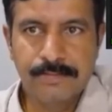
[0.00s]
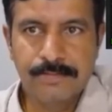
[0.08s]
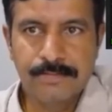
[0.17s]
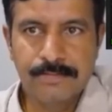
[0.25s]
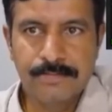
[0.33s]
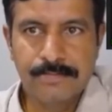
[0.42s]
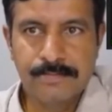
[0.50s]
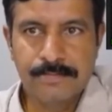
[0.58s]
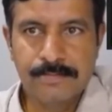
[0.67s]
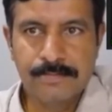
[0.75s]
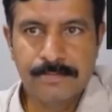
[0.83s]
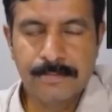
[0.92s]

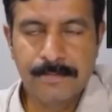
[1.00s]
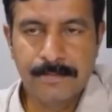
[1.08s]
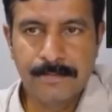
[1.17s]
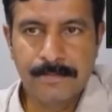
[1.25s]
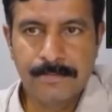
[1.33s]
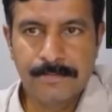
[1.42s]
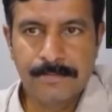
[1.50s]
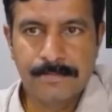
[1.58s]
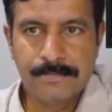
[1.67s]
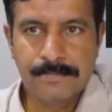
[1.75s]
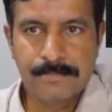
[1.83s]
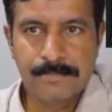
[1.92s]

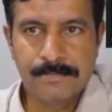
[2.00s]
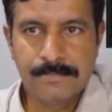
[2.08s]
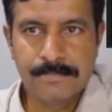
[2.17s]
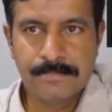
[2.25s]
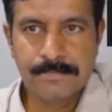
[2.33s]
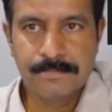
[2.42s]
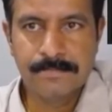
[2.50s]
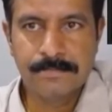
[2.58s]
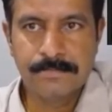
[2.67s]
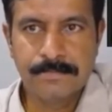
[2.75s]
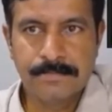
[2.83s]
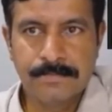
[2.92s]

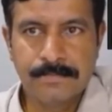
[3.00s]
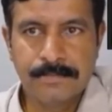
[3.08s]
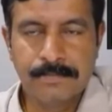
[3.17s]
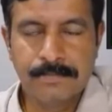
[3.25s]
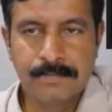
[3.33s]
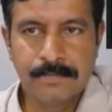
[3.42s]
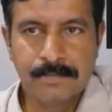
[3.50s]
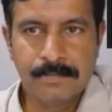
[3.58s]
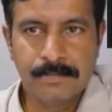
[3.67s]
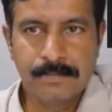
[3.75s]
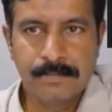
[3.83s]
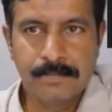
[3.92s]

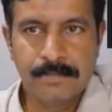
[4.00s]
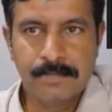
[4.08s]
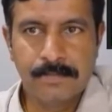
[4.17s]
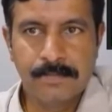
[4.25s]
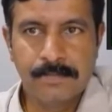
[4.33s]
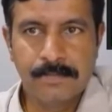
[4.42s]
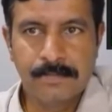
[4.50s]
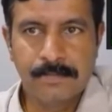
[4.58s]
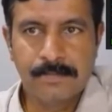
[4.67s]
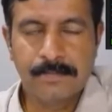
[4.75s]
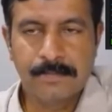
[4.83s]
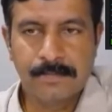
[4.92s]

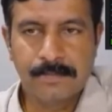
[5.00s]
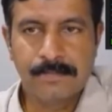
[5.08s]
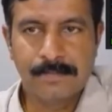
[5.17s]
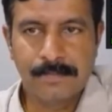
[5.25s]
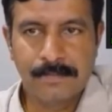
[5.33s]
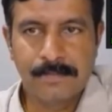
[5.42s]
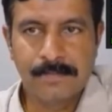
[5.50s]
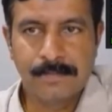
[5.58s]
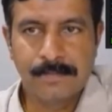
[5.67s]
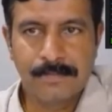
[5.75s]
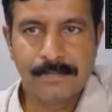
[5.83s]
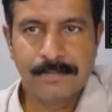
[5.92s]

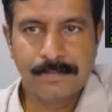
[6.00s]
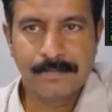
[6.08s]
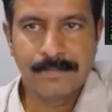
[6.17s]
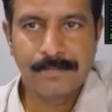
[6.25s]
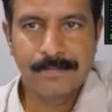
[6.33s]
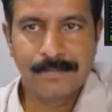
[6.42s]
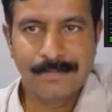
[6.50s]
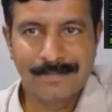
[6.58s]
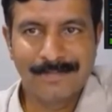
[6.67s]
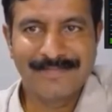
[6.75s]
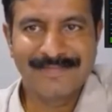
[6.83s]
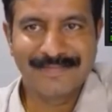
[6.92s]

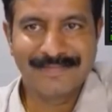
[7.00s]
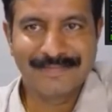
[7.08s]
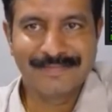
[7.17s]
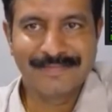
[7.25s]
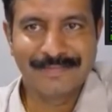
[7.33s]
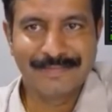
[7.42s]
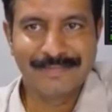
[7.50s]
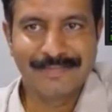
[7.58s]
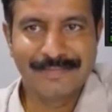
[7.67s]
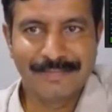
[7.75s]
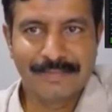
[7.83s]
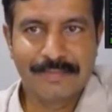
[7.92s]
This person isn't speaking.